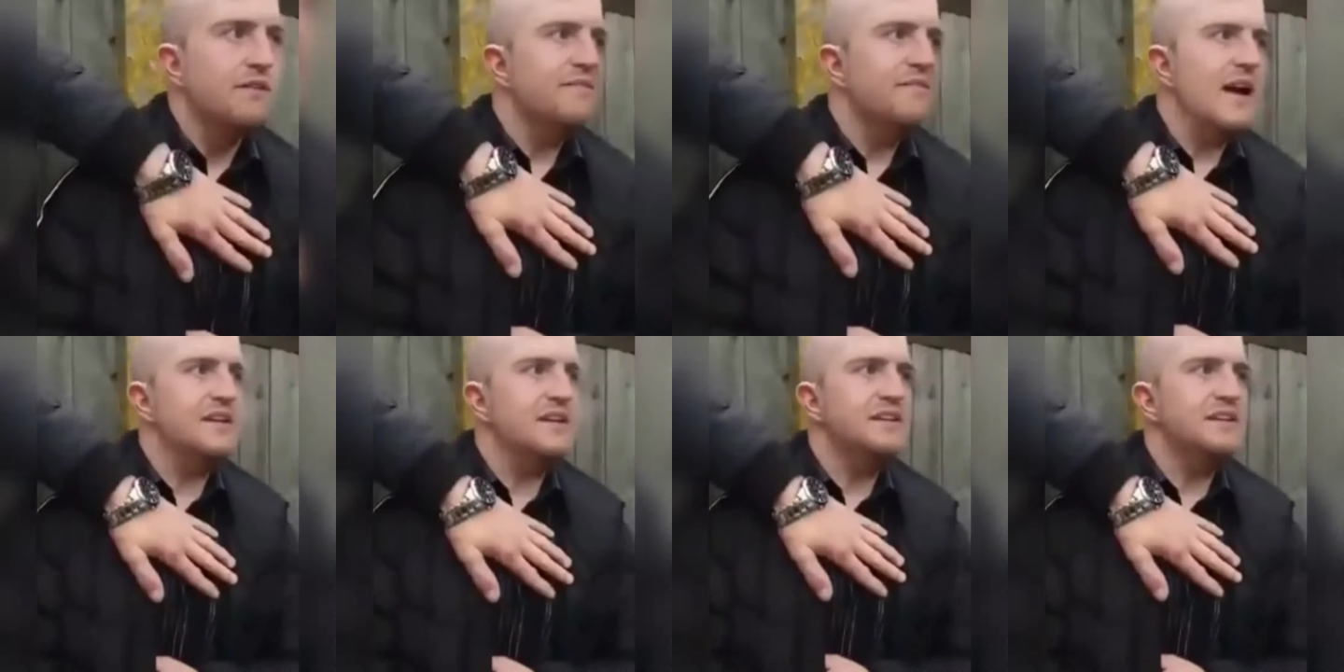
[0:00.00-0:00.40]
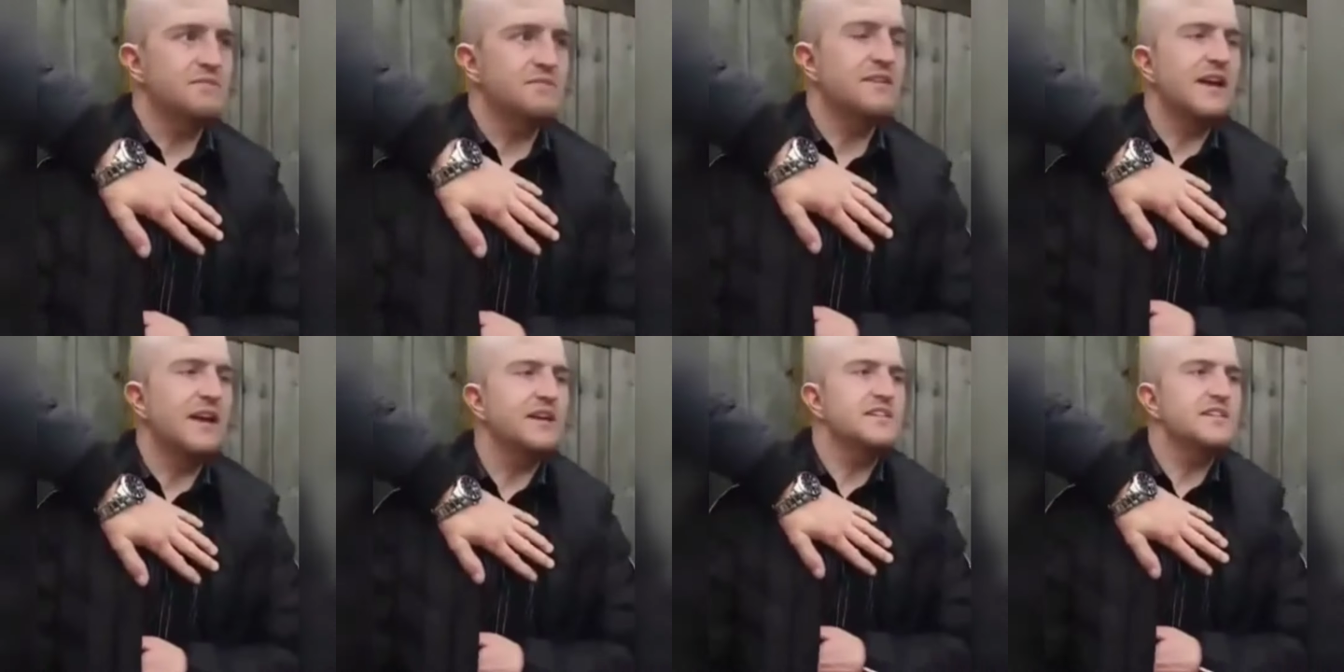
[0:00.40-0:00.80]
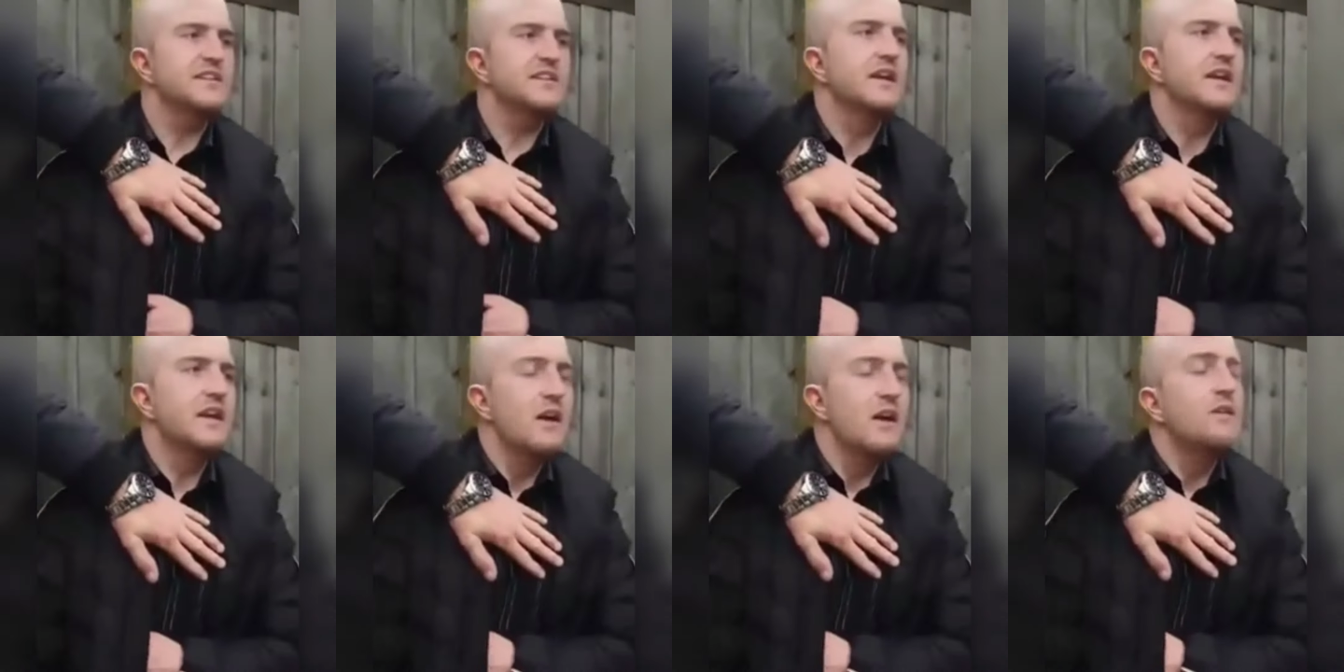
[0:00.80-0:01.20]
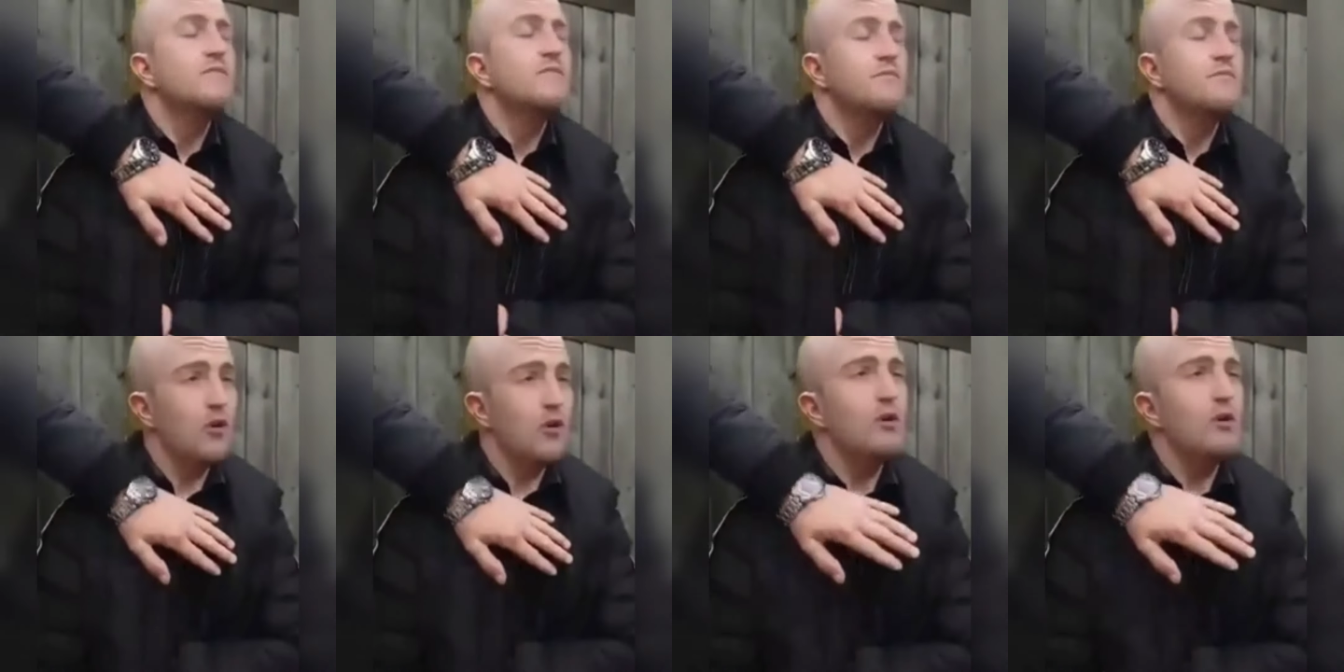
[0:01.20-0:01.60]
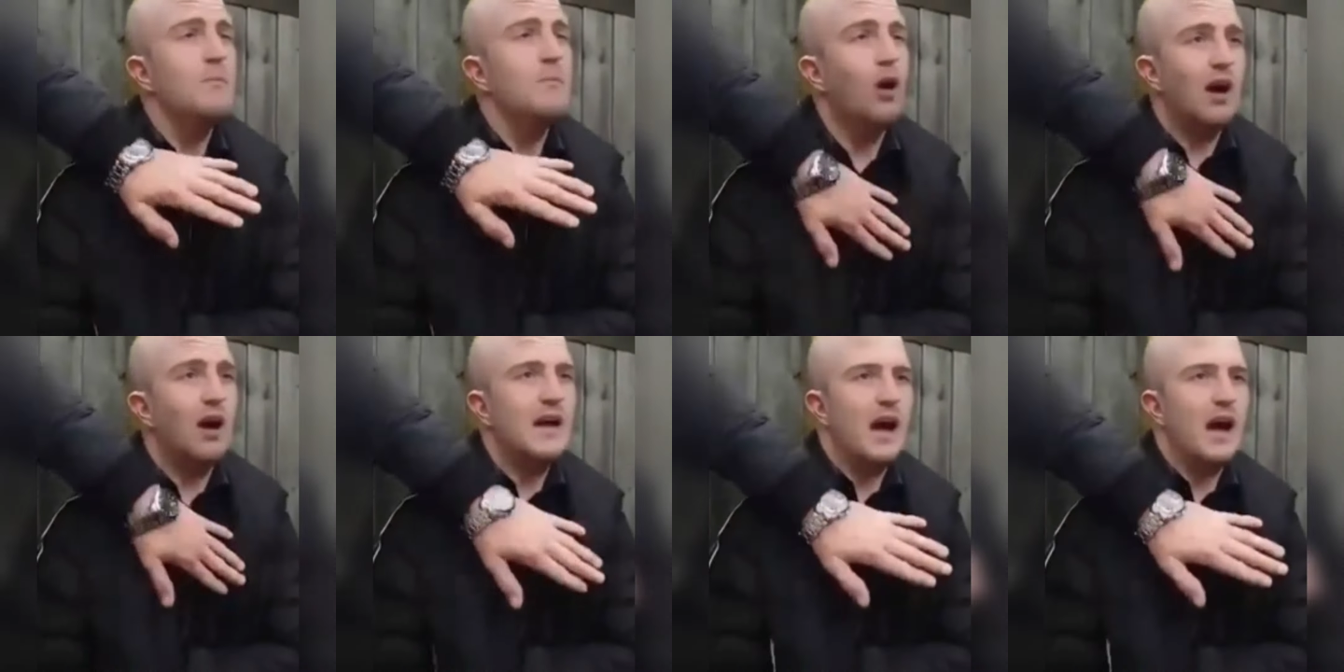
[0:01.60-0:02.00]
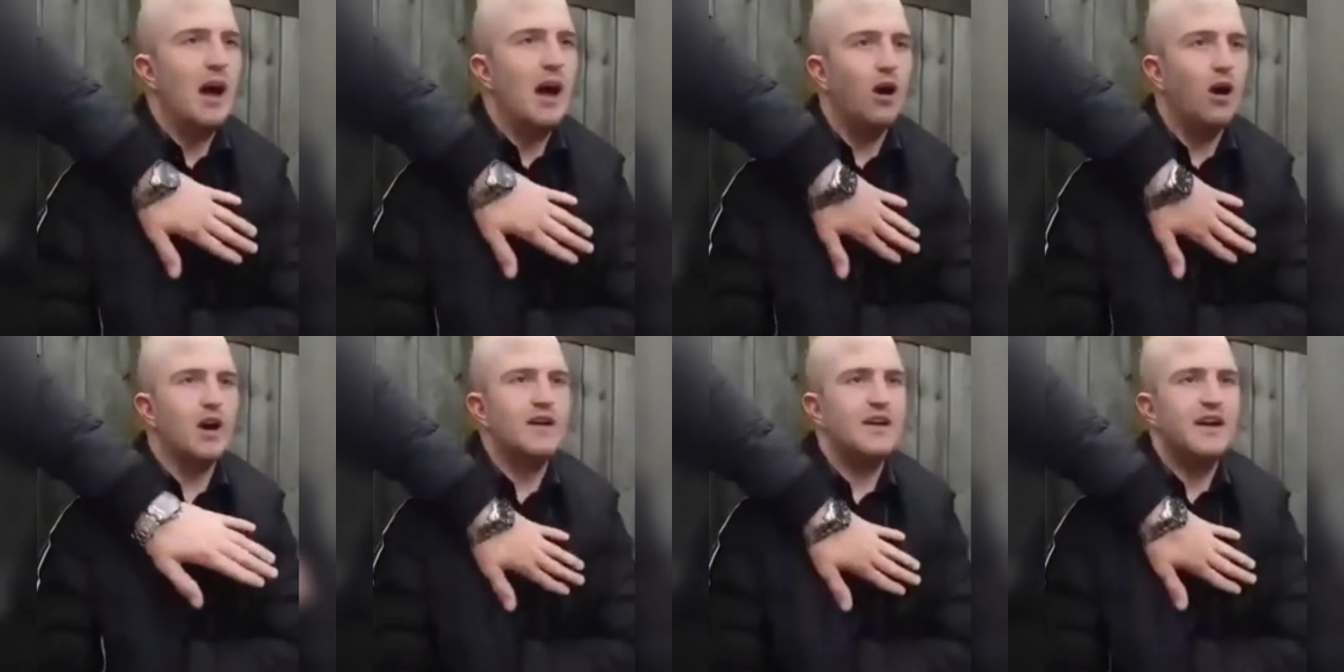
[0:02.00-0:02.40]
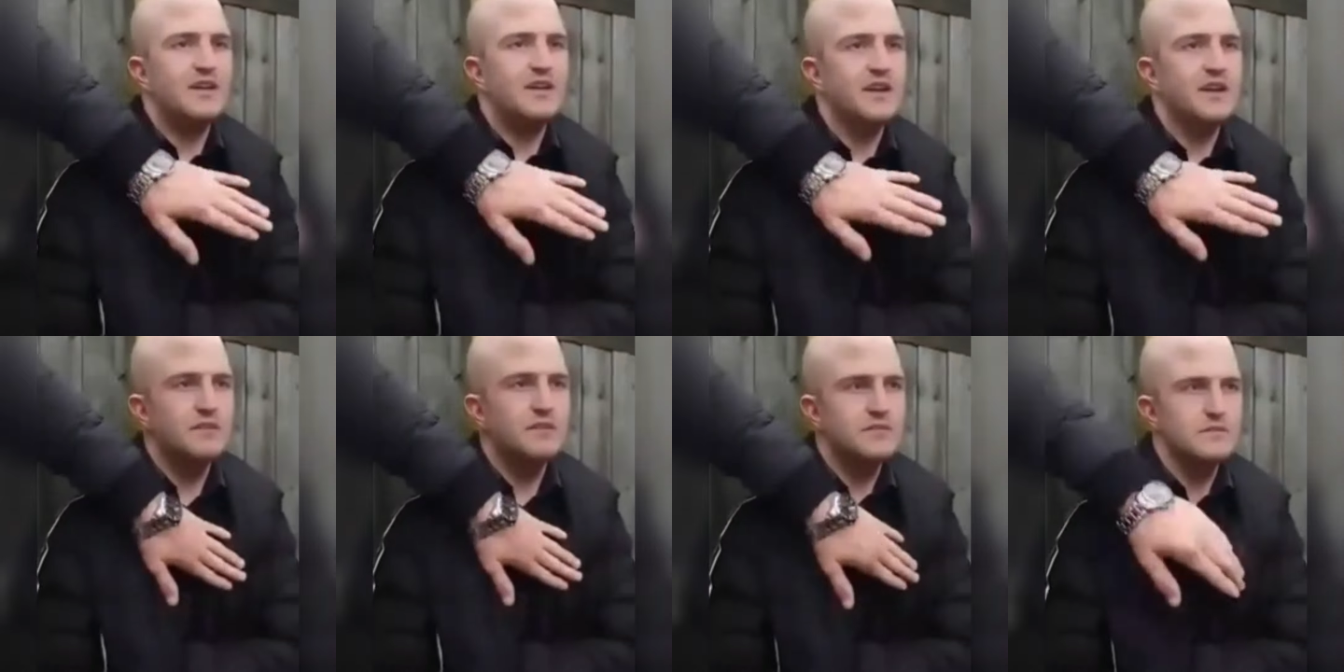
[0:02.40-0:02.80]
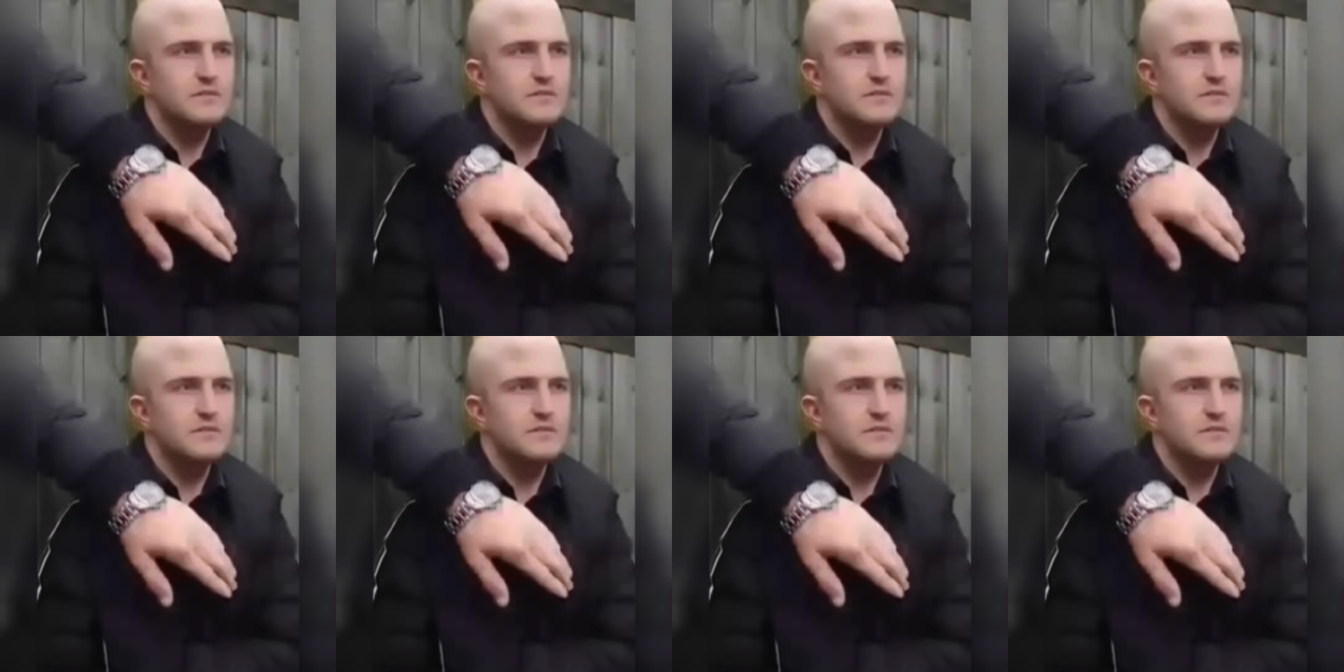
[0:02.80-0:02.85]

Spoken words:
No, thanks for this. Ruined my holiday.